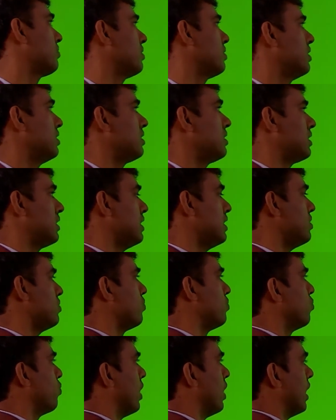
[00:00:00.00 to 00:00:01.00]
stage
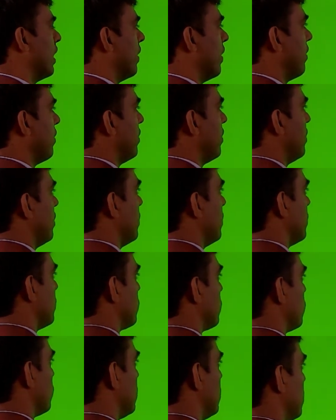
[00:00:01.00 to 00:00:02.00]
1. So,
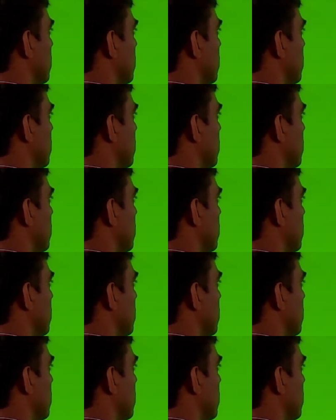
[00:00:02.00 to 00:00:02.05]
this